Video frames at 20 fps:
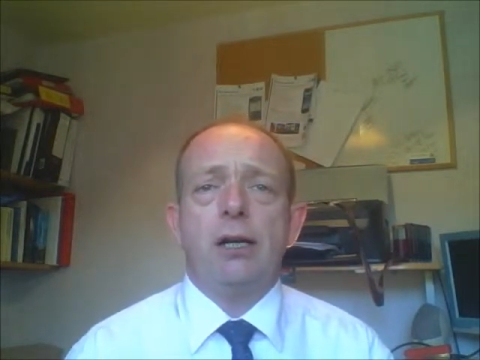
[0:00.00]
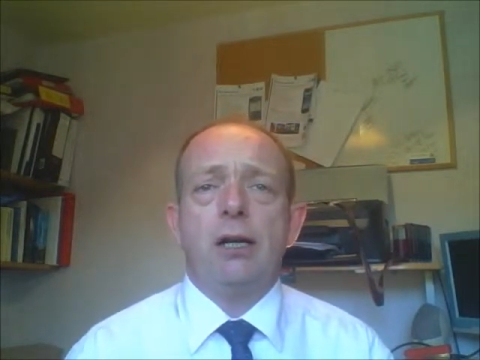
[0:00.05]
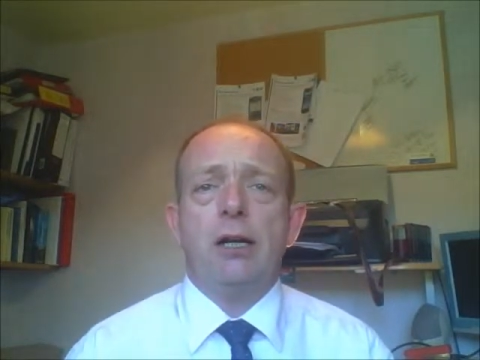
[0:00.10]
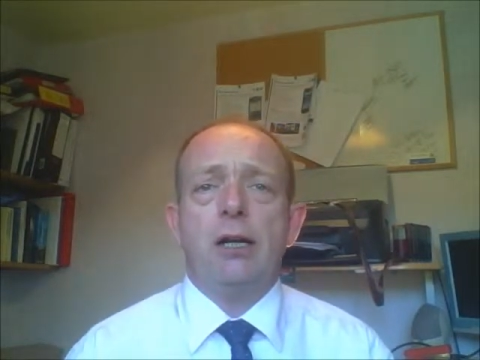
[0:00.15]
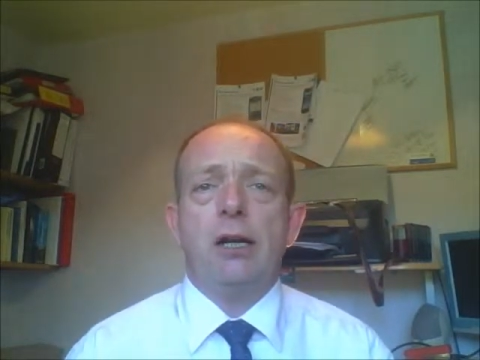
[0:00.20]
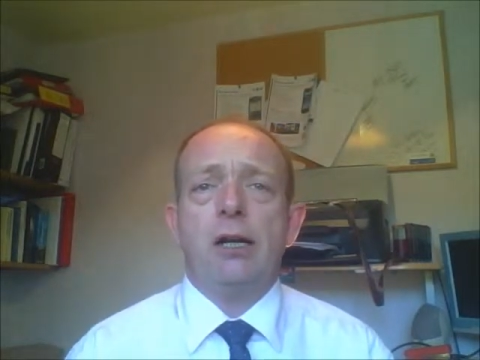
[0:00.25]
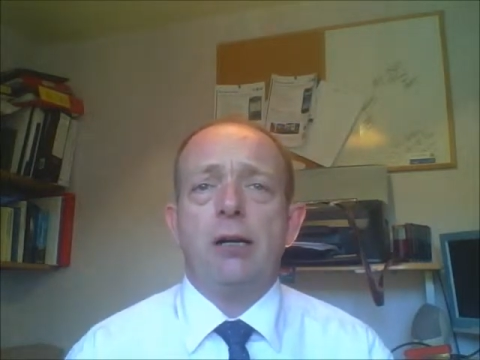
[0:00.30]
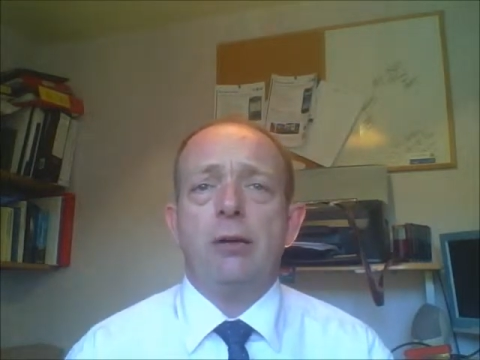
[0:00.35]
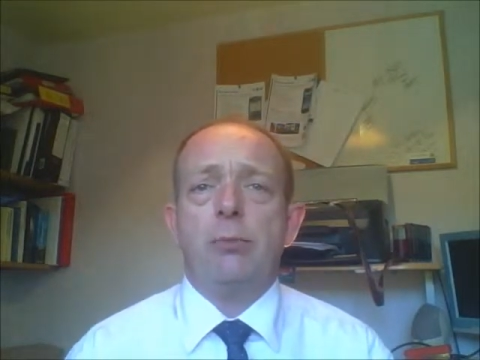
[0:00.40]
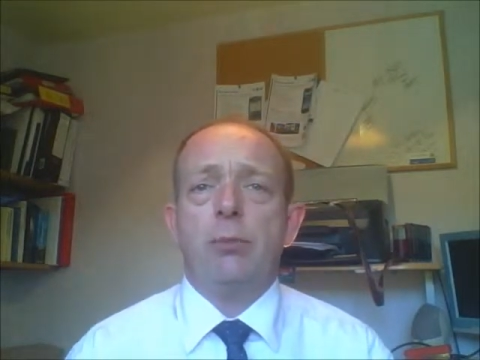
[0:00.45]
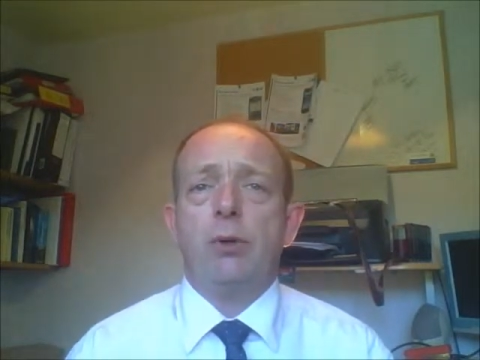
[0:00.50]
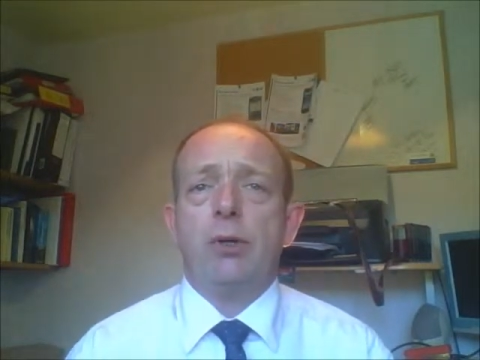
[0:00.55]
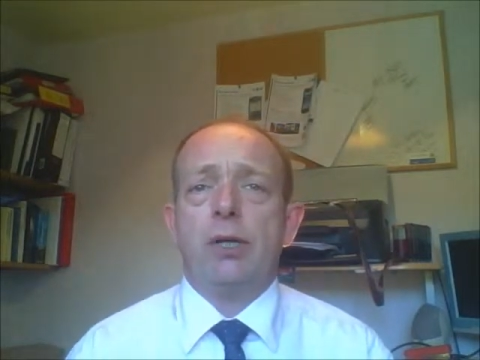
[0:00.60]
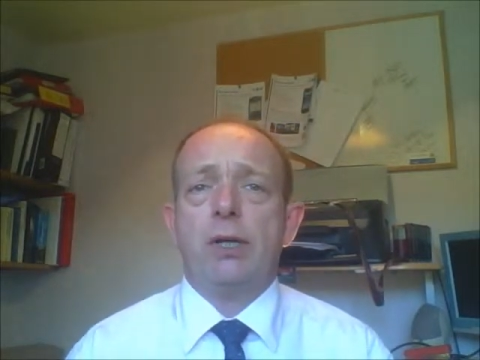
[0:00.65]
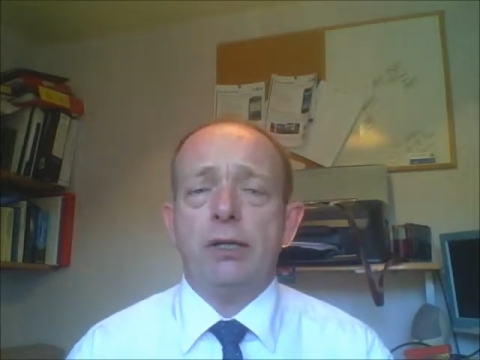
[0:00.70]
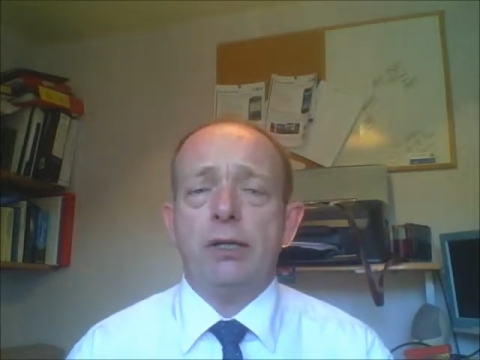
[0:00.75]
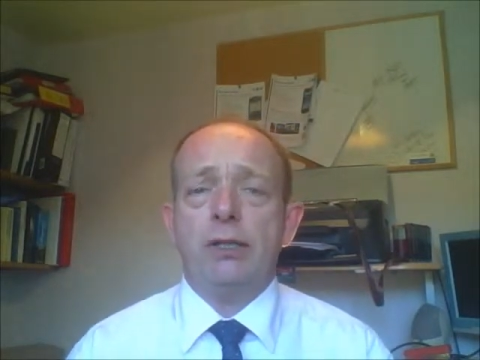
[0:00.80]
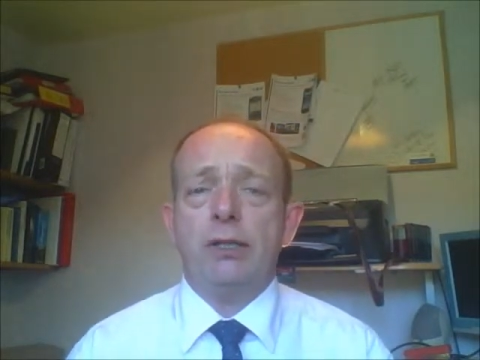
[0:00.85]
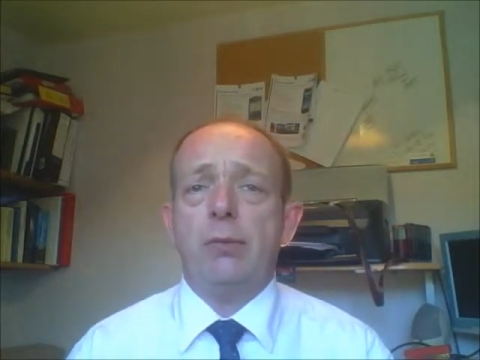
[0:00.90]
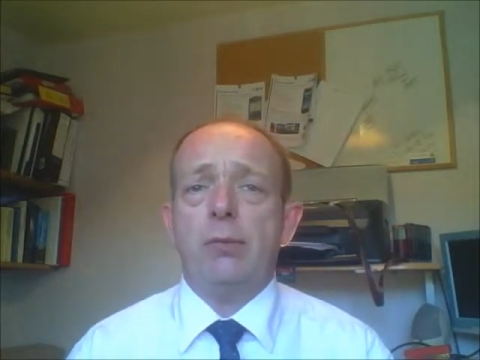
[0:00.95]
Uh, but
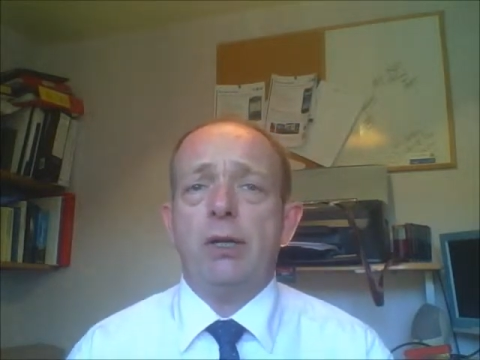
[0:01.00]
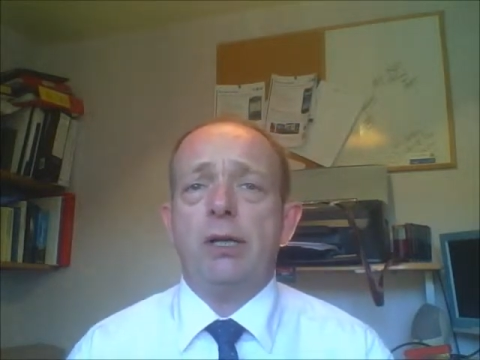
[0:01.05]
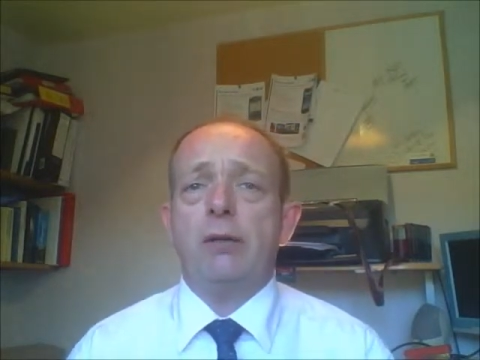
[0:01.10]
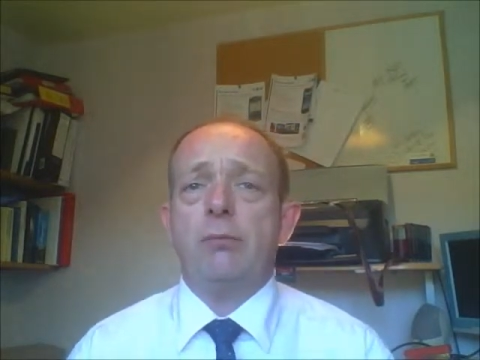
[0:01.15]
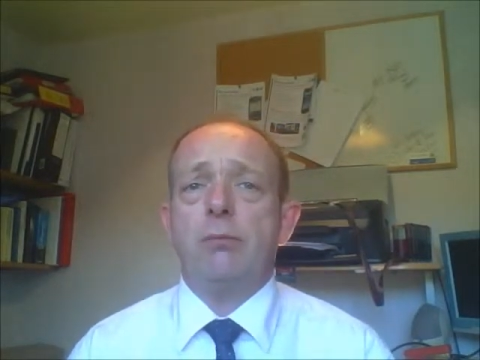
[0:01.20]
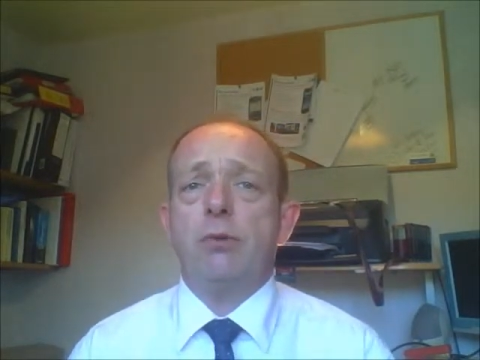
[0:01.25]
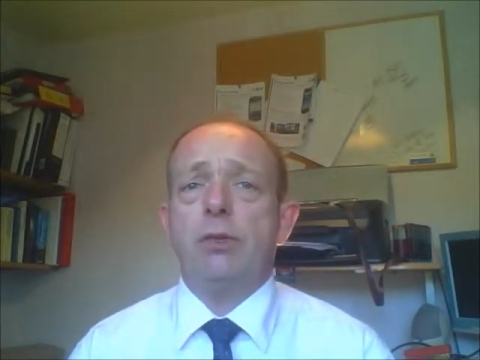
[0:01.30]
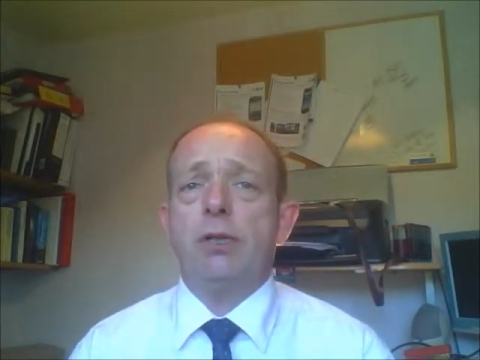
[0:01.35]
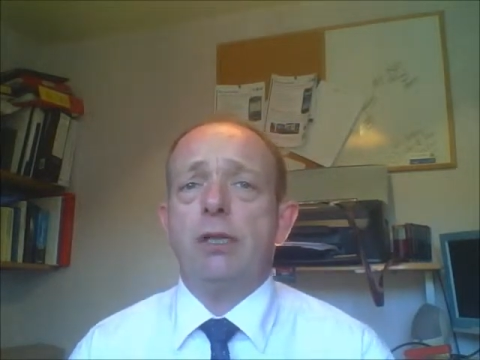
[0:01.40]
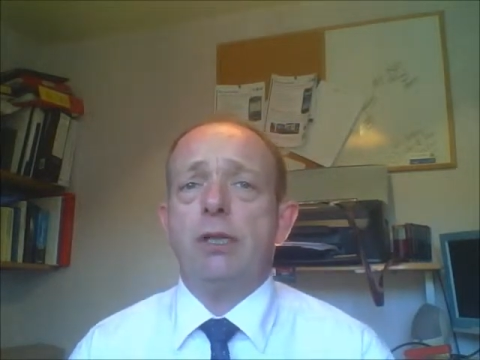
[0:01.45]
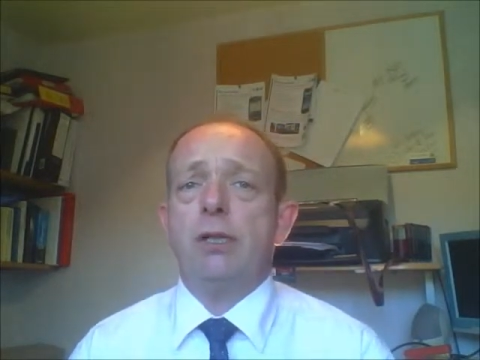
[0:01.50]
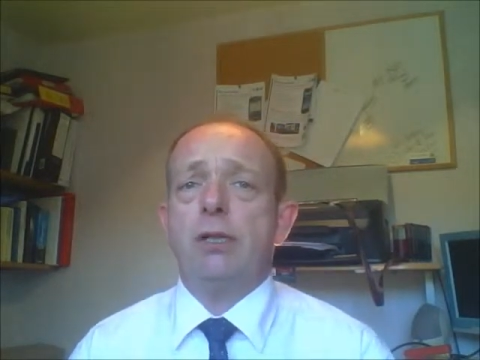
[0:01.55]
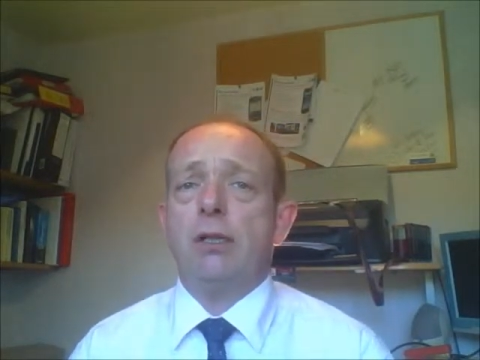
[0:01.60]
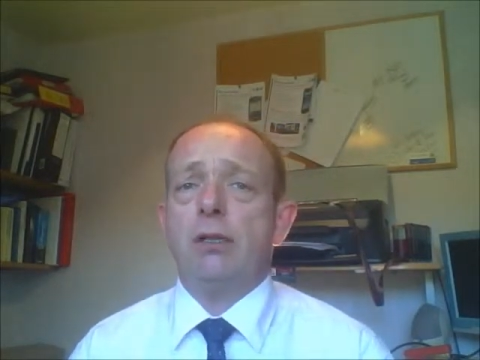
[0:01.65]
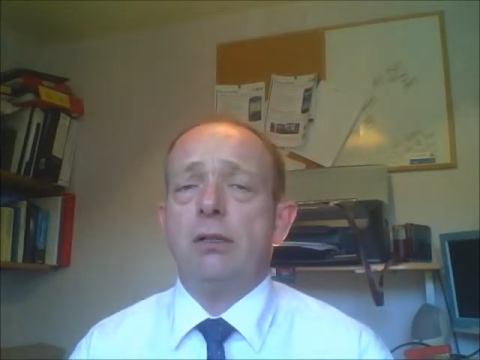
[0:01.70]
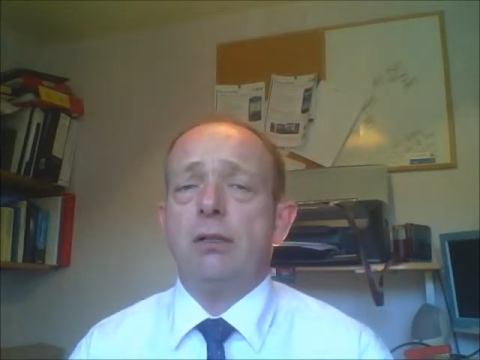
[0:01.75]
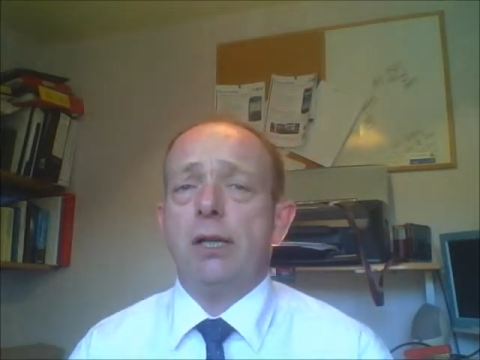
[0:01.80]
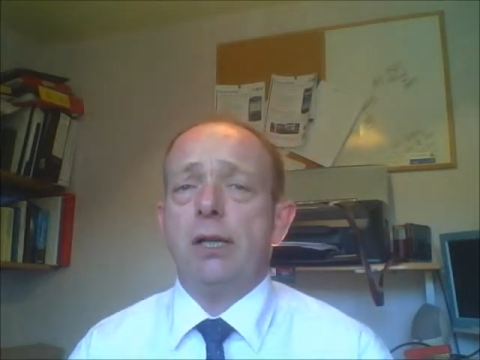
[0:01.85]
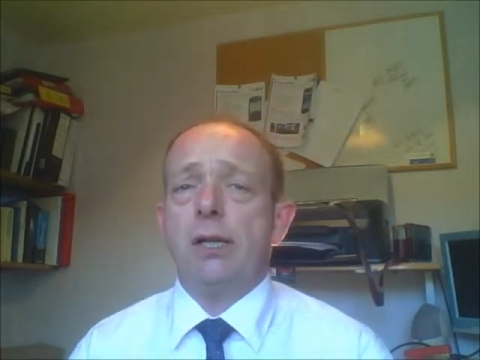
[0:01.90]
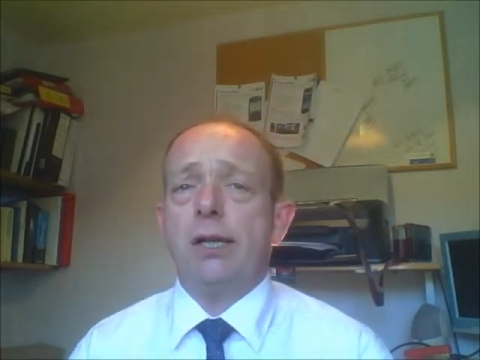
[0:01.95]
can you make money
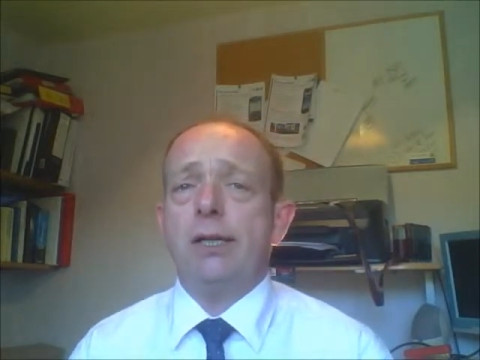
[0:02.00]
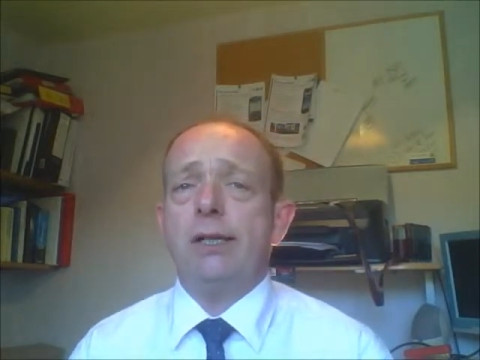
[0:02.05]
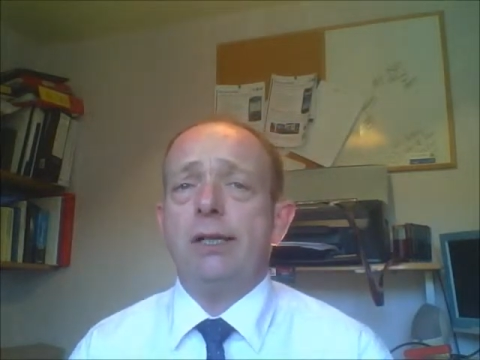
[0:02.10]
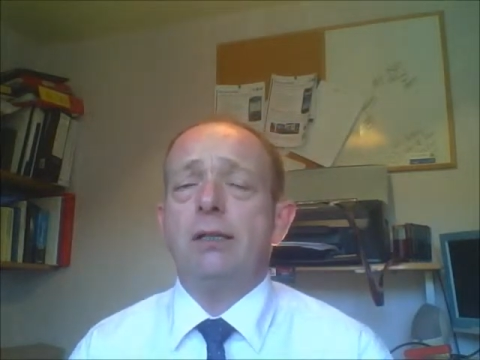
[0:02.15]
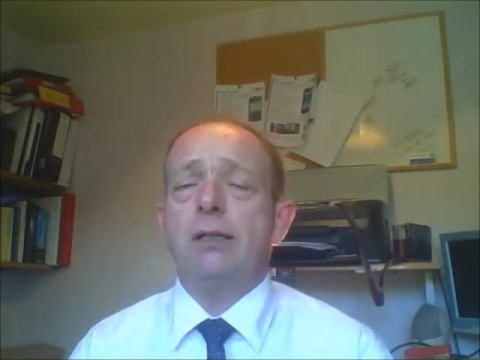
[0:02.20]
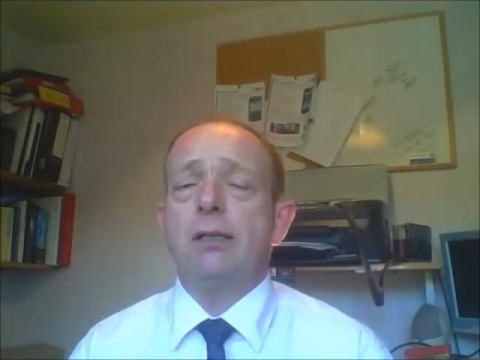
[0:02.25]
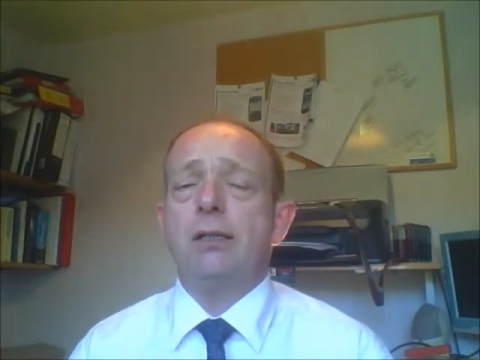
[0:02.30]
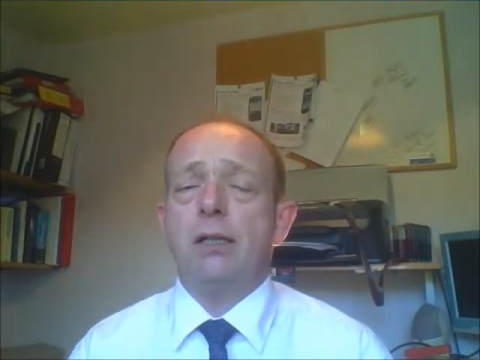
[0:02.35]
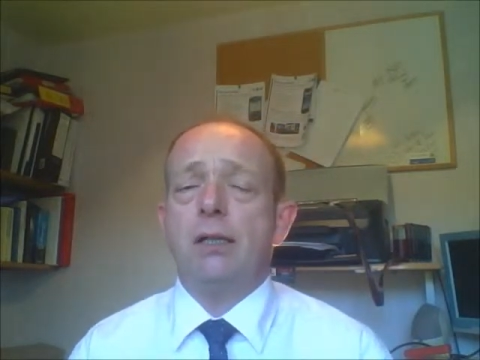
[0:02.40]
online?